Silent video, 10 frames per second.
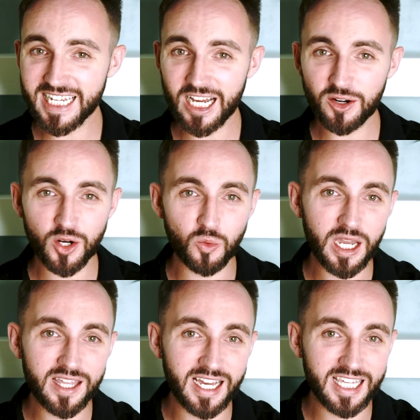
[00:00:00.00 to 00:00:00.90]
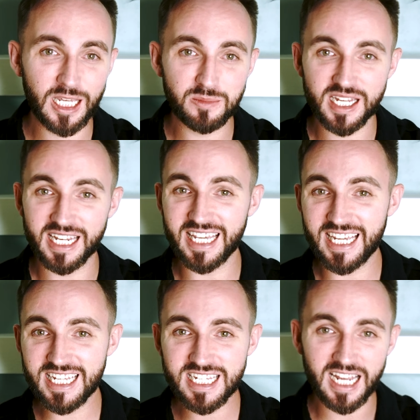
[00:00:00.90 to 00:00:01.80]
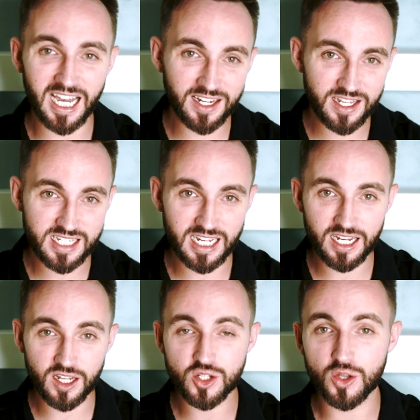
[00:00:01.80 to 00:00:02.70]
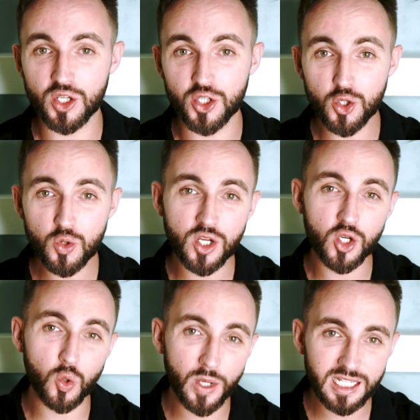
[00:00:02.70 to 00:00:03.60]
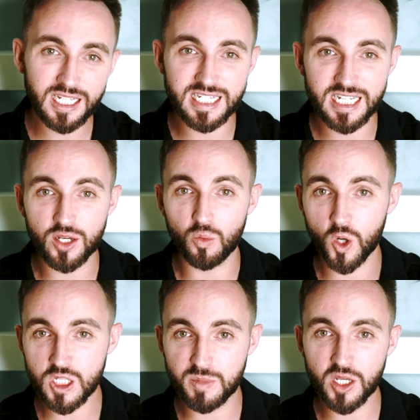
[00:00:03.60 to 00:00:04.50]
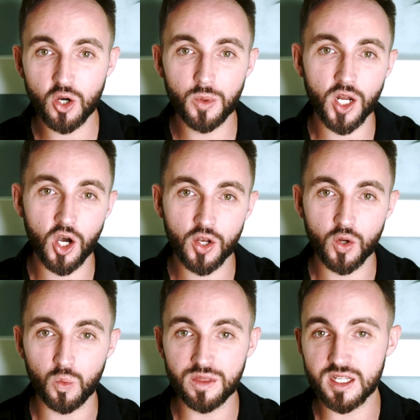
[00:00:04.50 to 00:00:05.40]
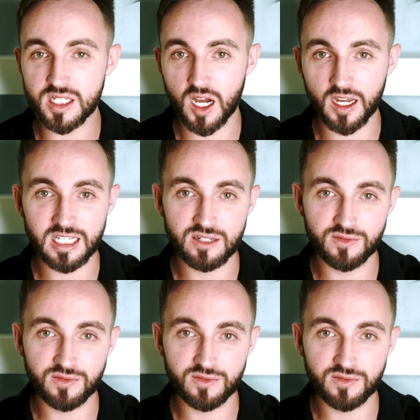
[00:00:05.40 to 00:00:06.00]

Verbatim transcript: laid out in a way that keeps it easy to understand so that you can quickly see what's been going on with the target